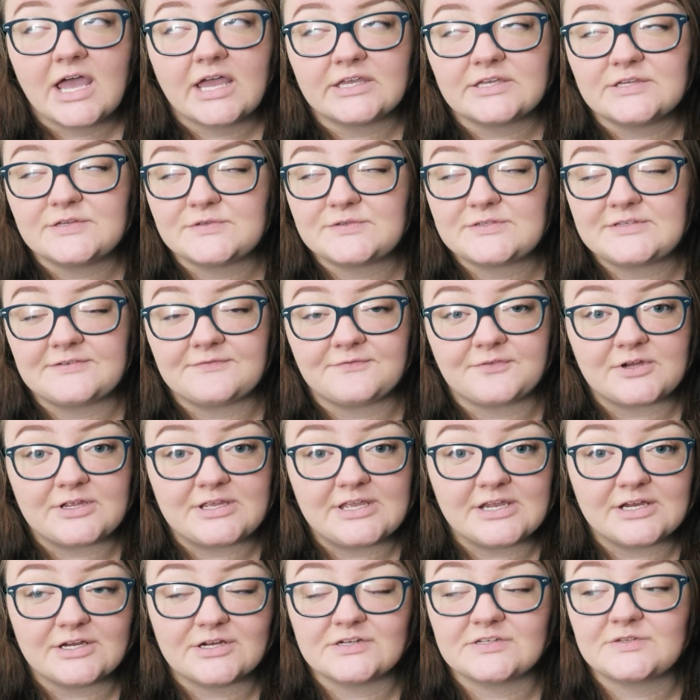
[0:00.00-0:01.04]
I used it for
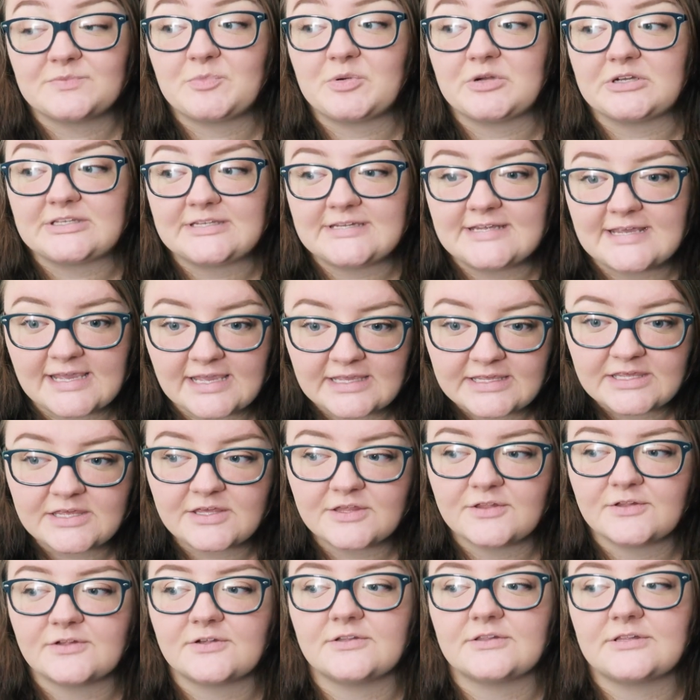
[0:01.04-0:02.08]
years,
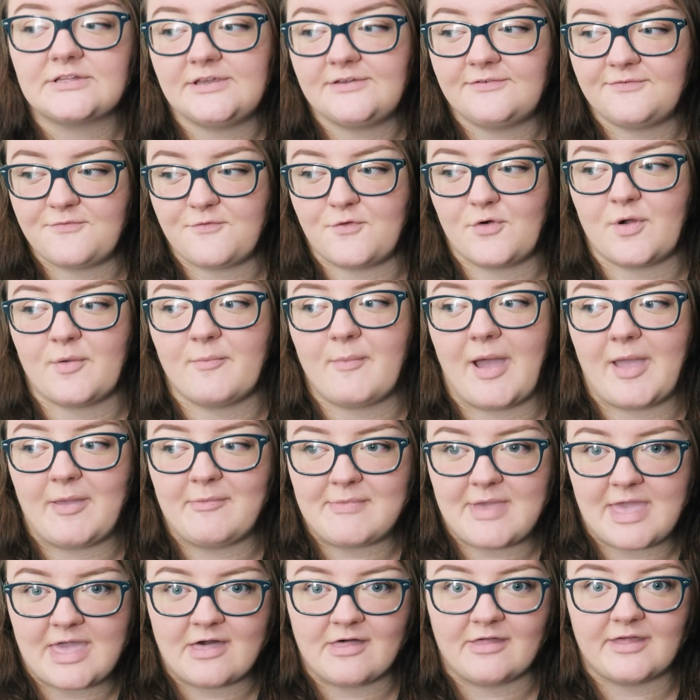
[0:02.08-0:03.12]
particularly for my
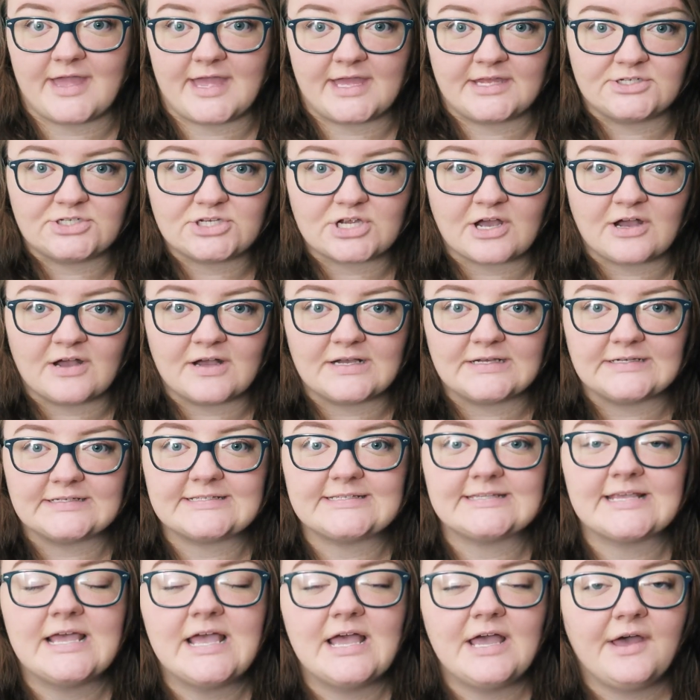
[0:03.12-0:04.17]
male
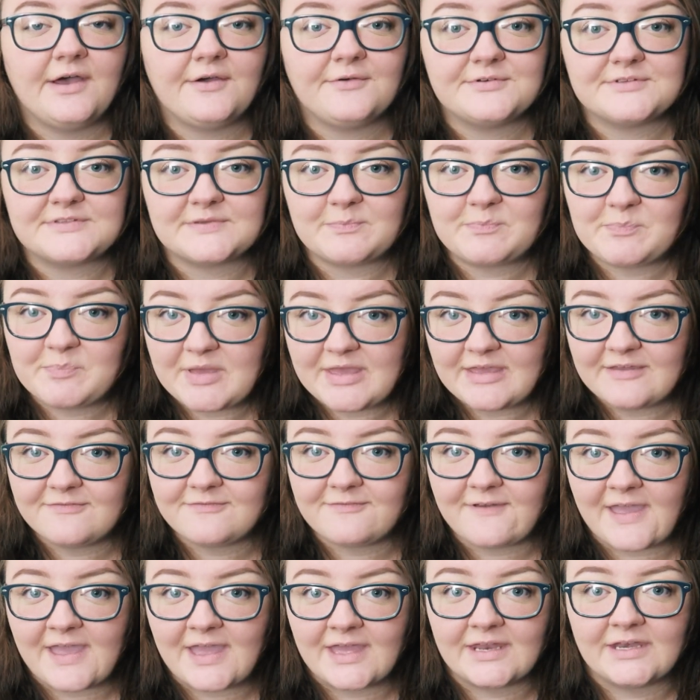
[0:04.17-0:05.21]
hedgehogs. I was a big
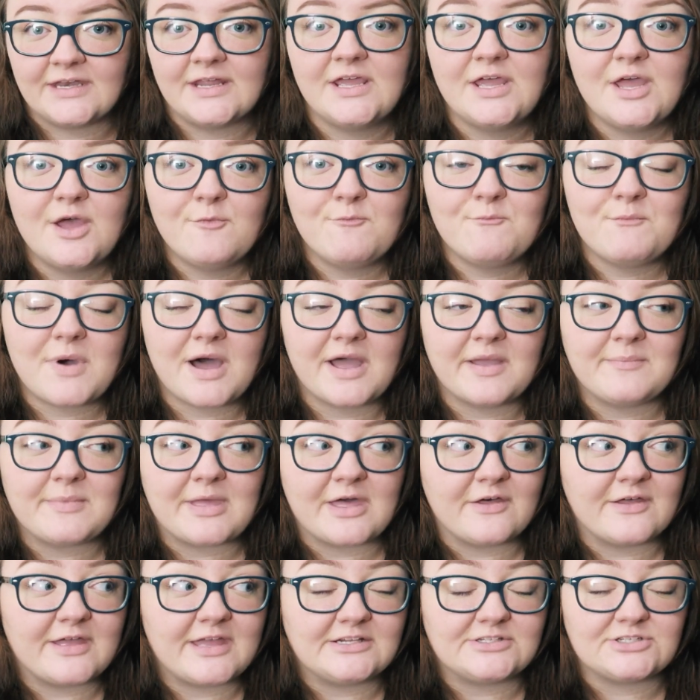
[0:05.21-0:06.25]
fan. My male